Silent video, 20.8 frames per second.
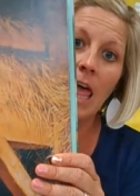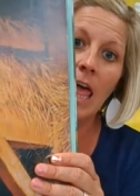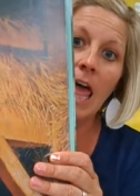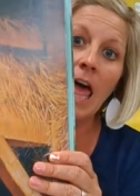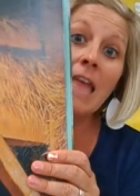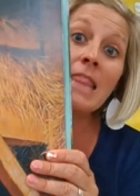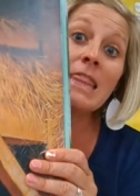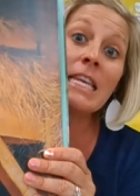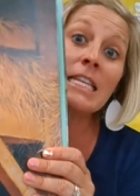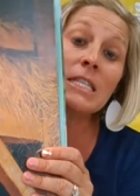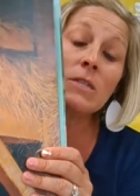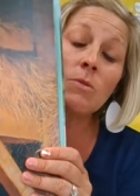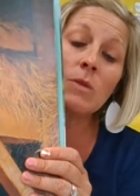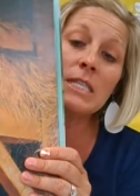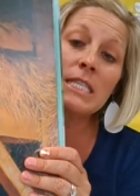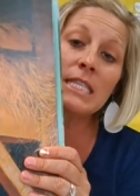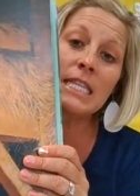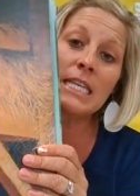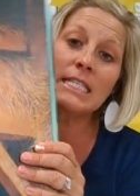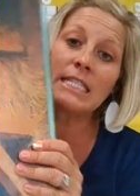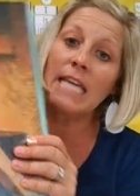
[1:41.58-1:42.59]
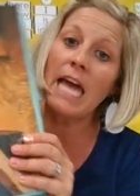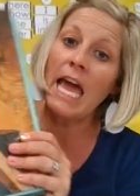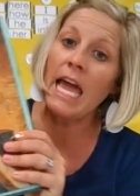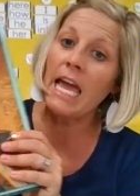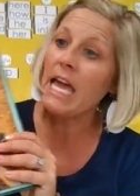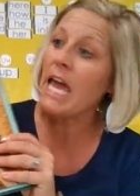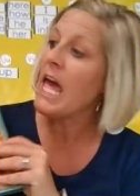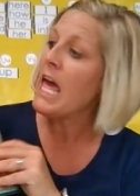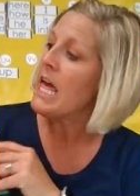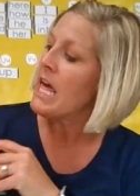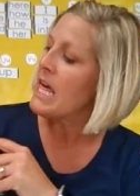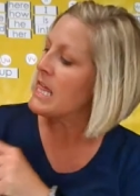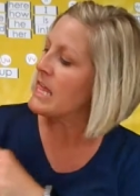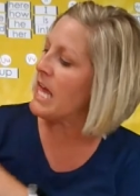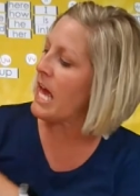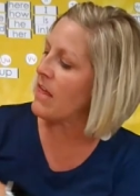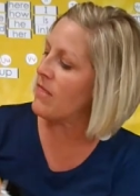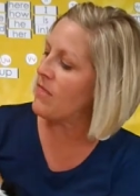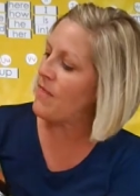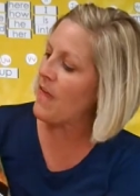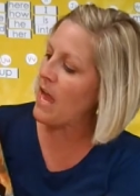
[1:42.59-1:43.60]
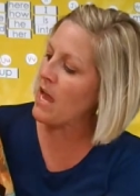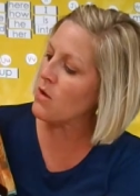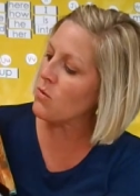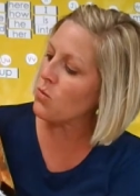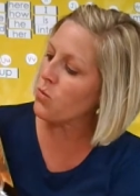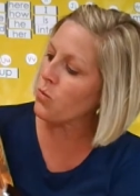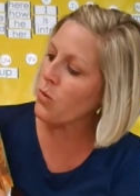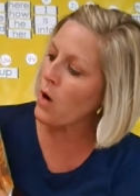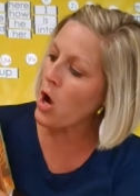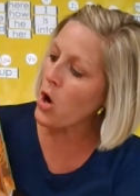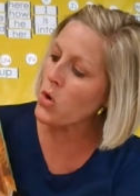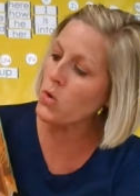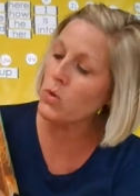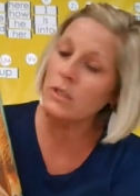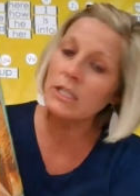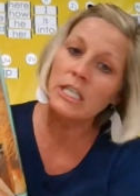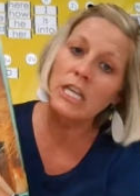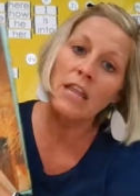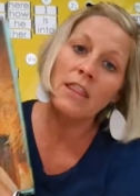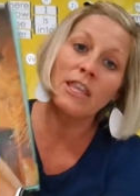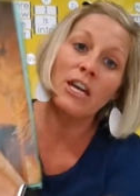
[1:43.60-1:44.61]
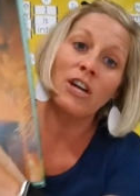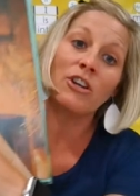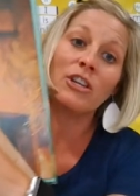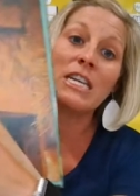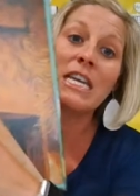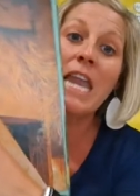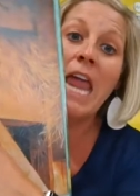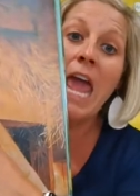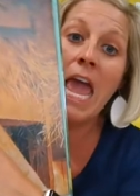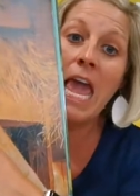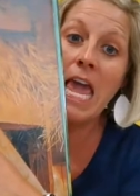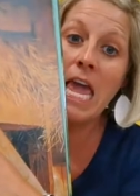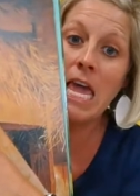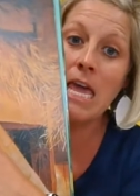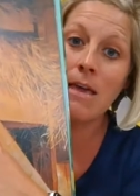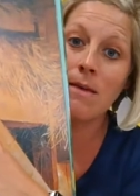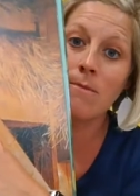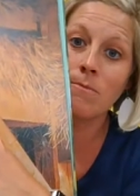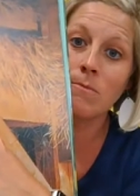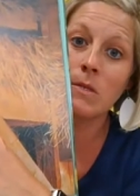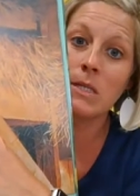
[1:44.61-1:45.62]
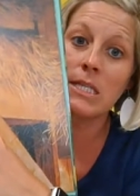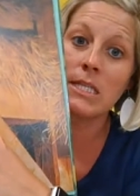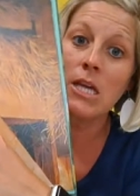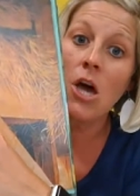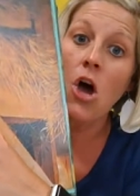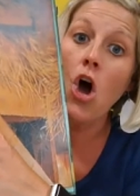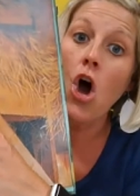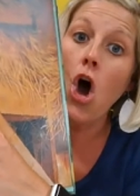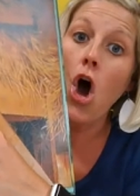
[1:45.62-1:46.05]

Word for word: And this was the day that they wrote their names